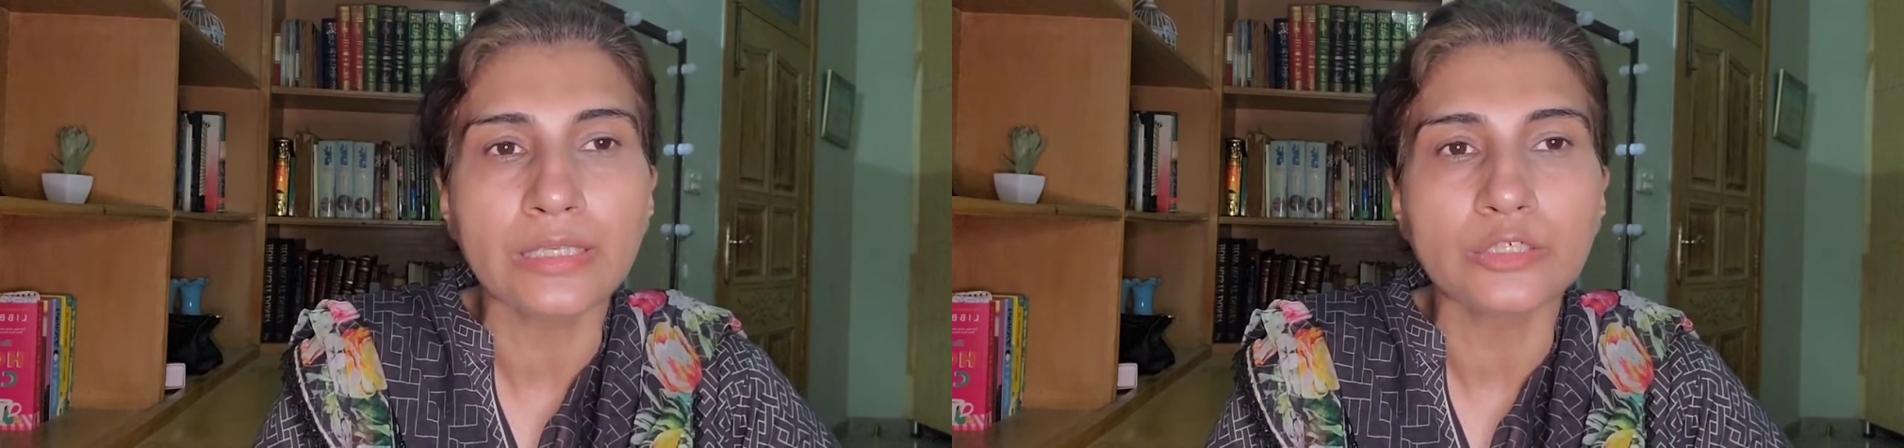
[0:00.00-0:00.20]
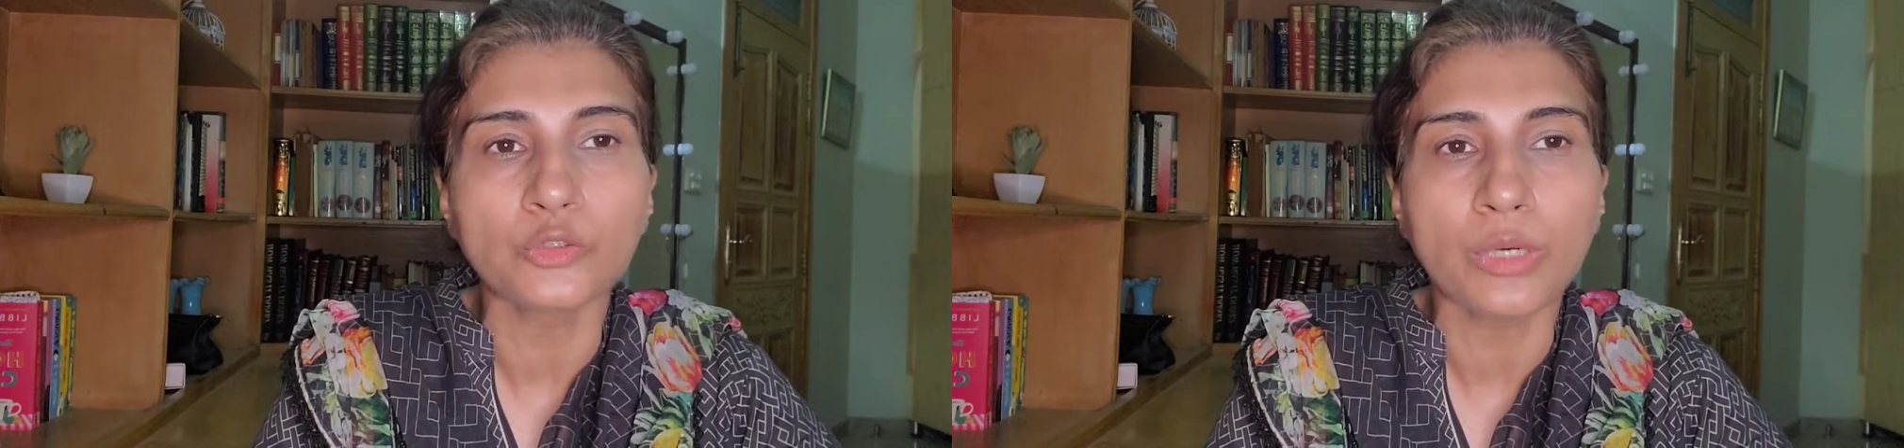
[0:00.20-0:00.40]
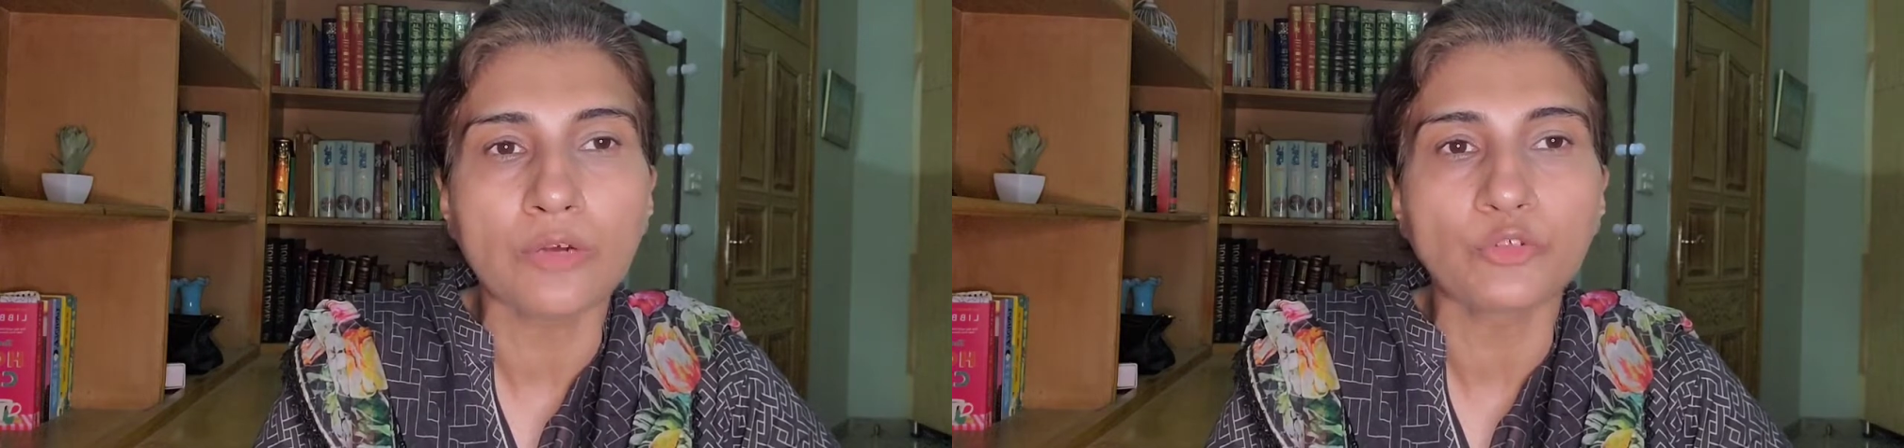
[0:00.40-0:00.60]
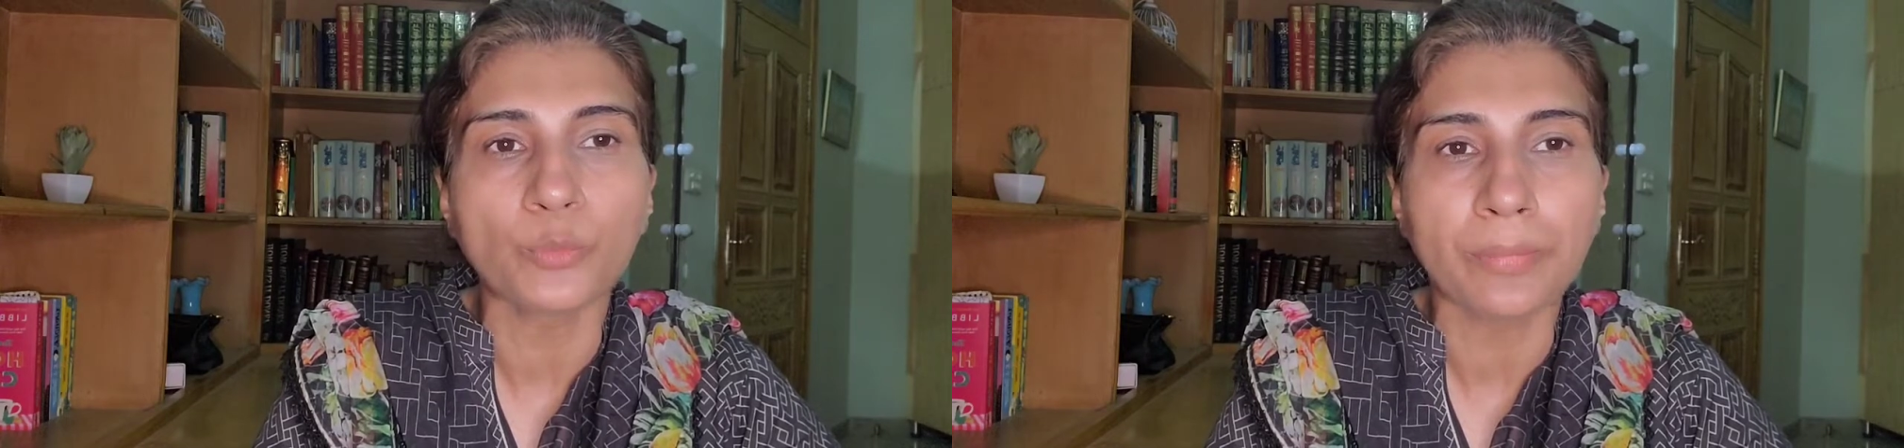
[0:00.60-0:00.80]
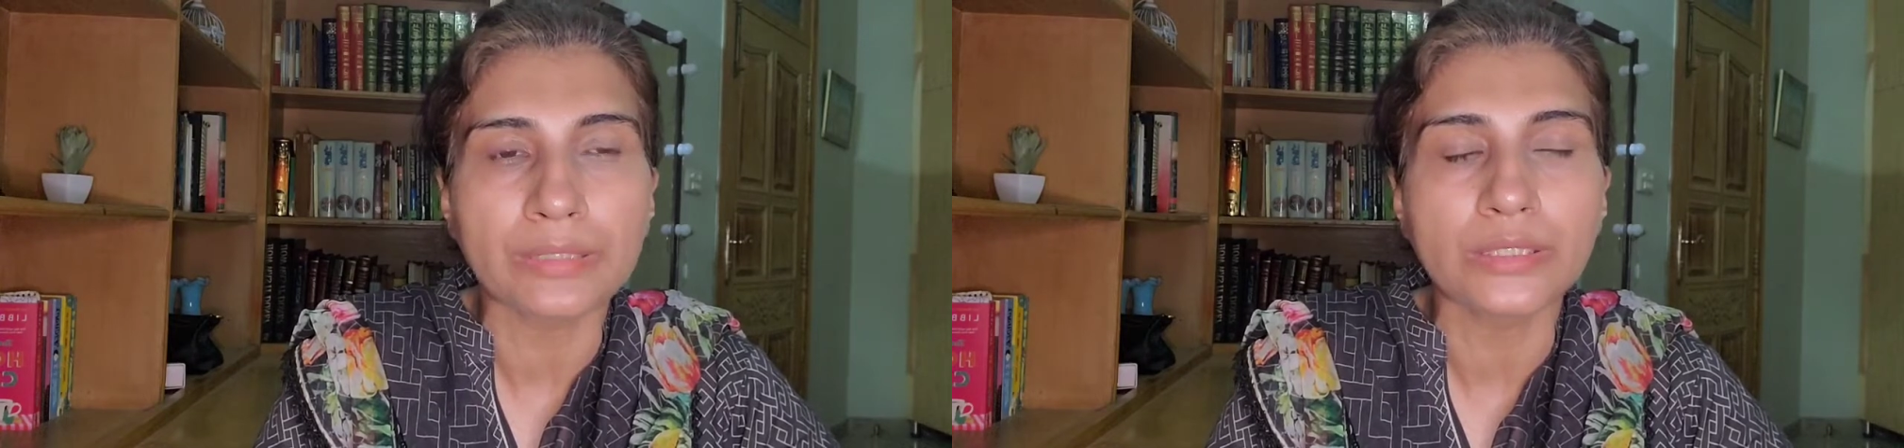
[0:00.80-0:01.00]
that you have to
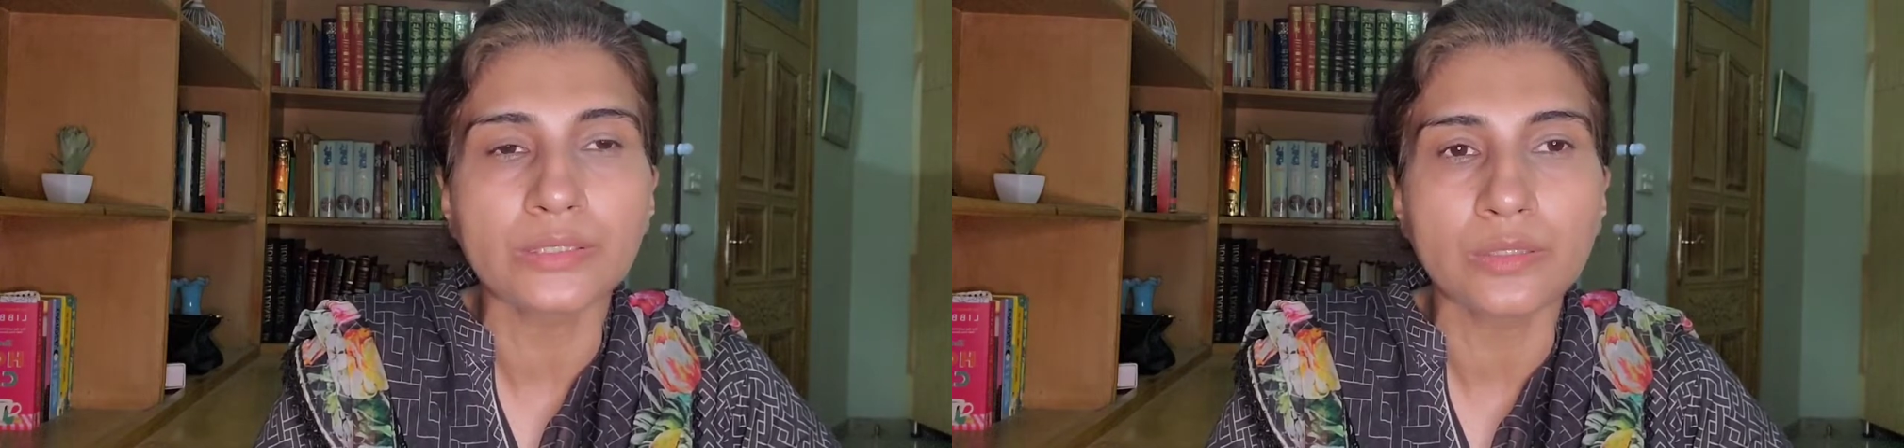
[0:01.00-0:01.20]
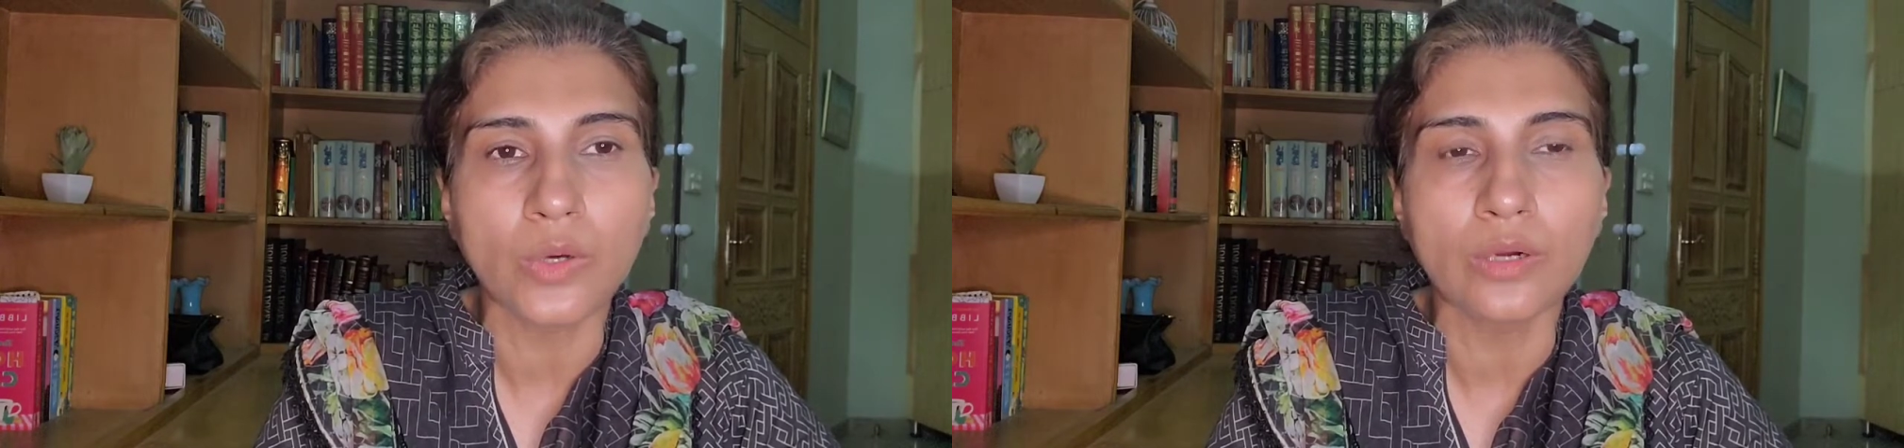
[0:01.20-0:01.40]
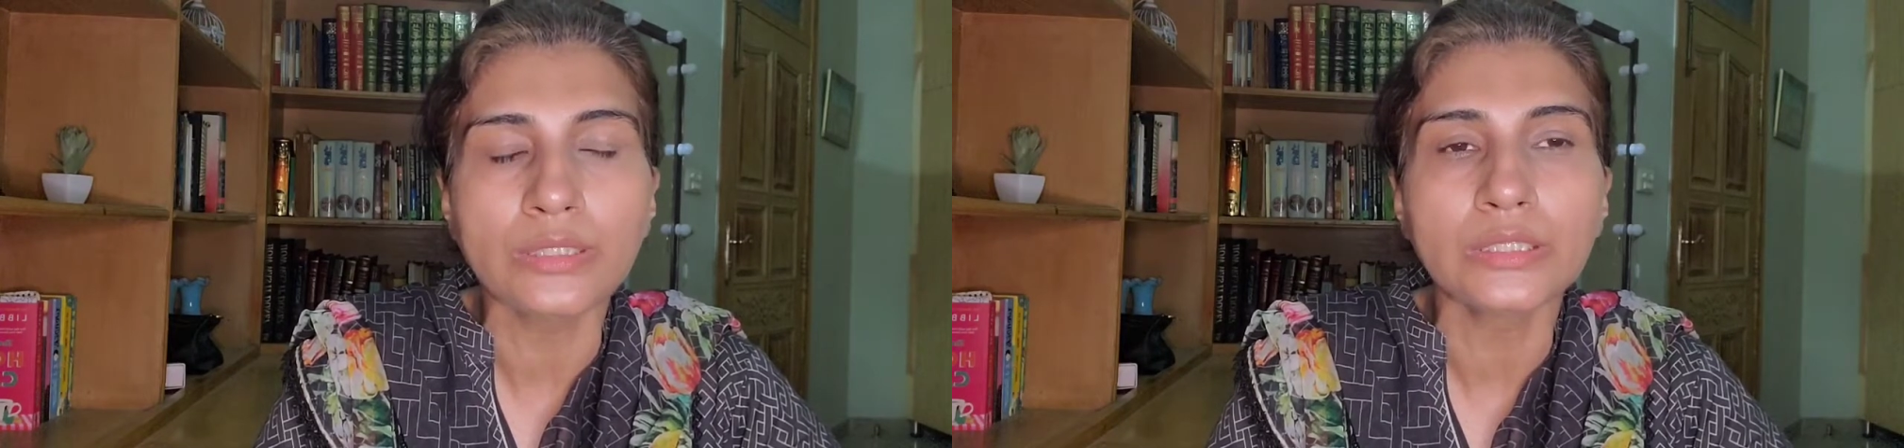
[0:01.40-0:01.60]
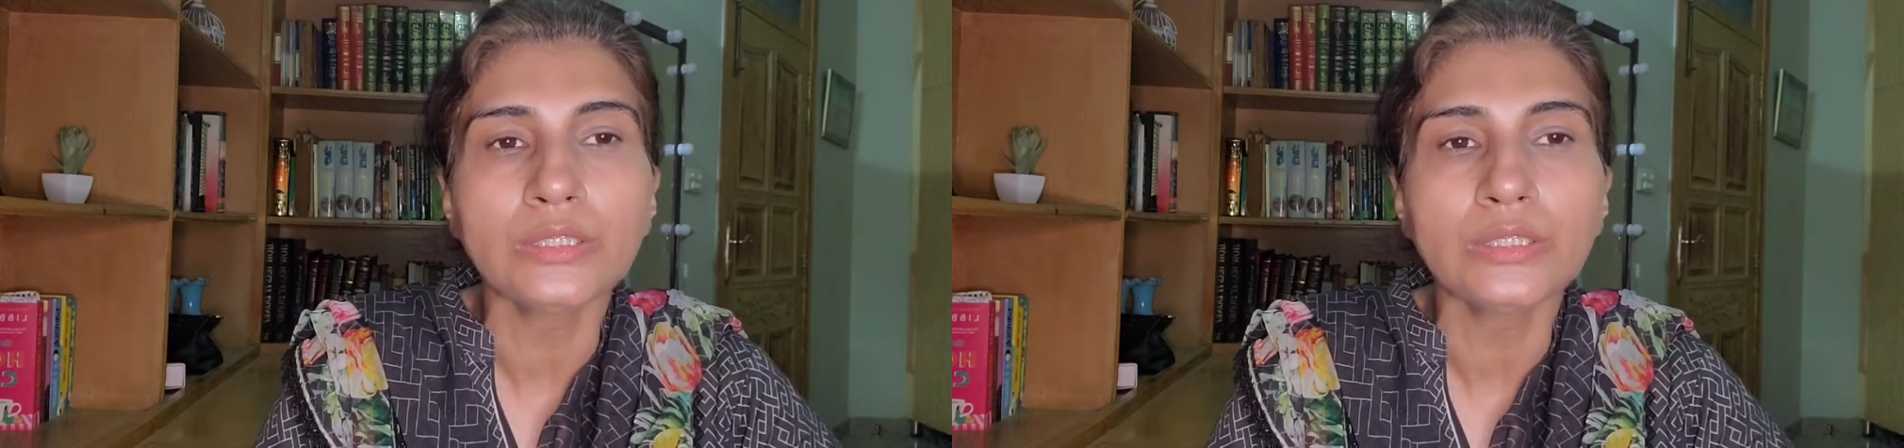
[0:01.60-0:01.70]
practice a lot